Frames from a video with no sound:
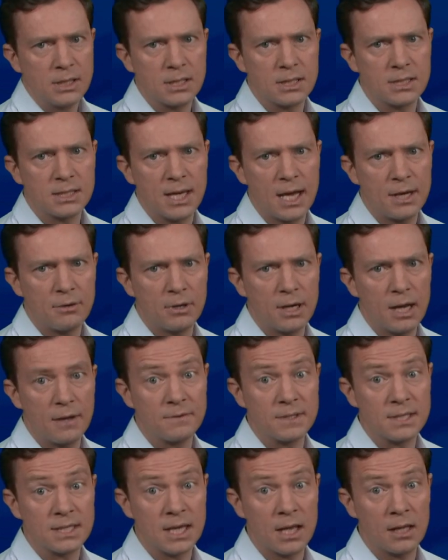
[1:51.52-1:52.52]
just 10 or
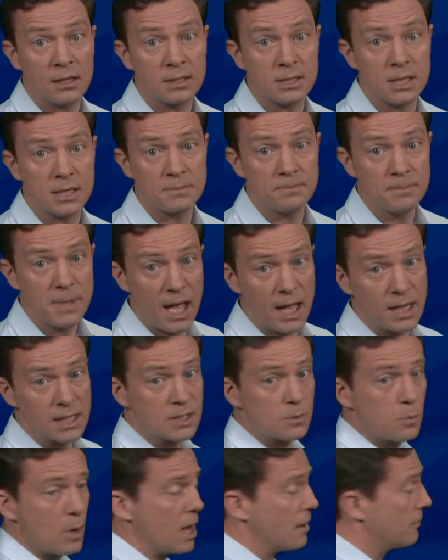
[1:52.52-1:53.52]
11 Celsius.
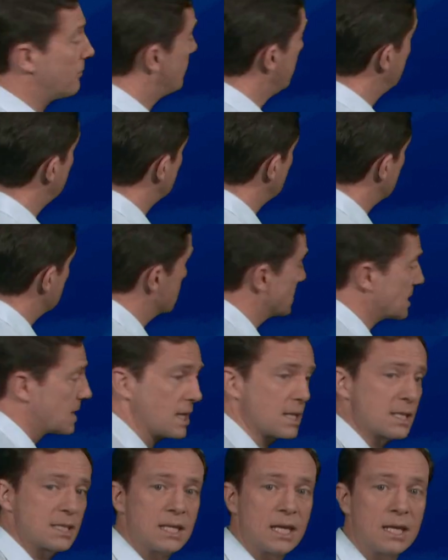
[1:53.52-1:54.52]
Elsewhere, 15,
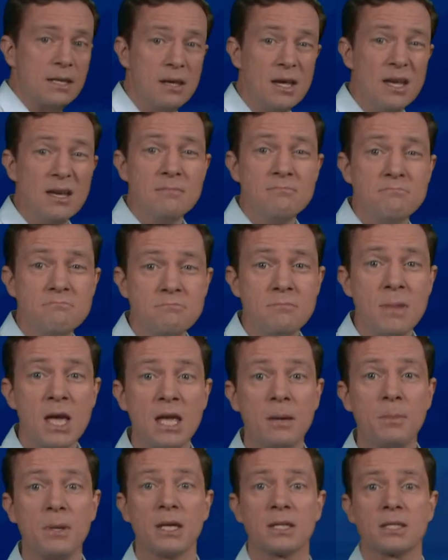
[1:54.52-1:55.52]
16,
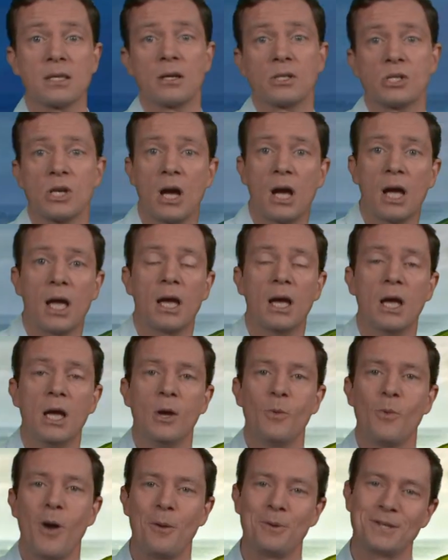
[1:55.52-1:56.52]
maybe a touch higher
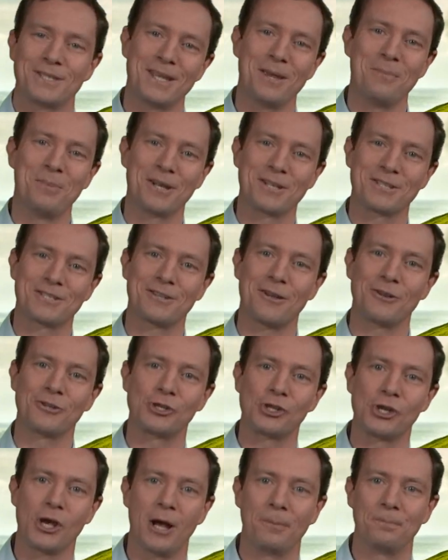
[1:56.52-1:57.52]
where we see a bit of
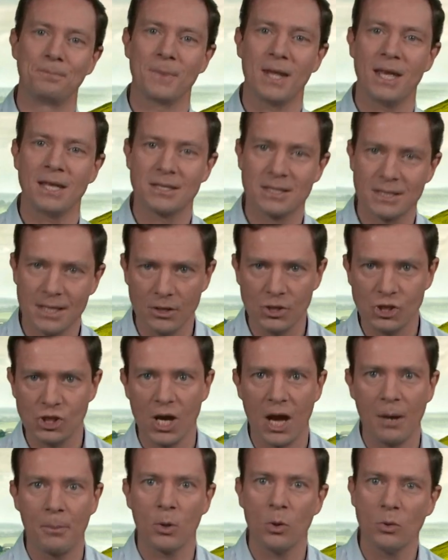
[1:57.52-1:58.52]
sunshine. It's
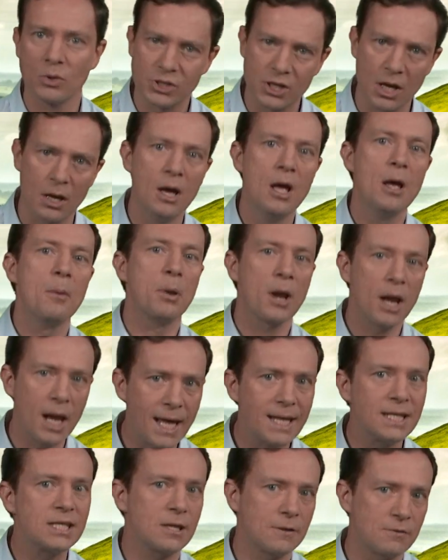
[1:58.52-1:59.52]
sunshine, but also
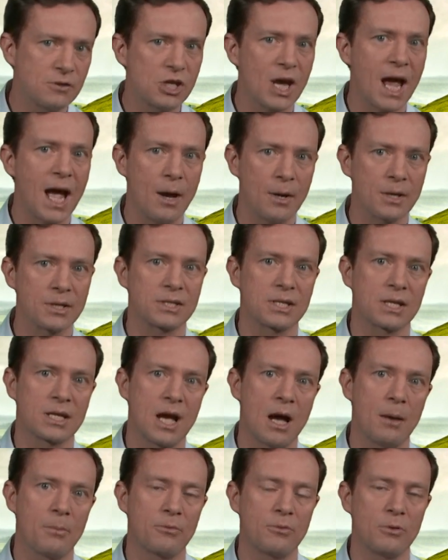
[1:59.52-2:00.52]
plenty of showers to
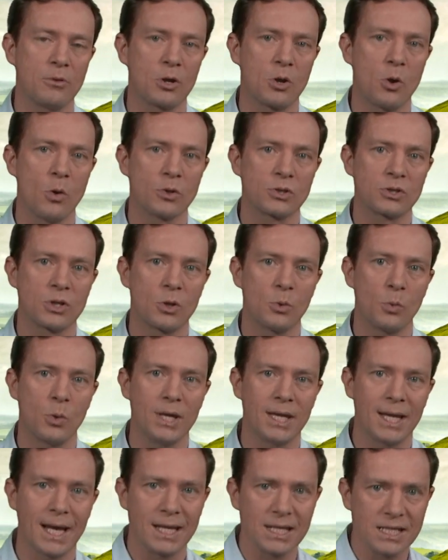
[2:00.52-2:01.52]
come through the course of the
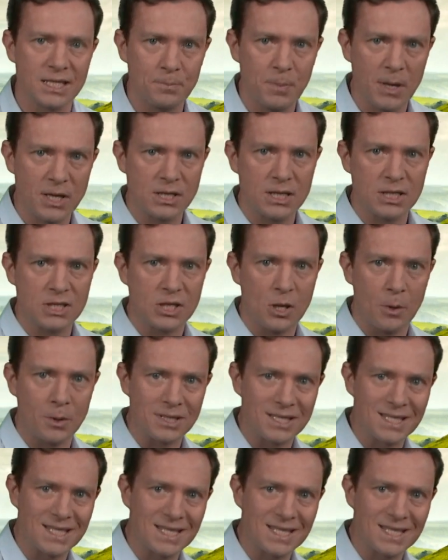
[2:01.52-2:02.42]
weekend, especially so on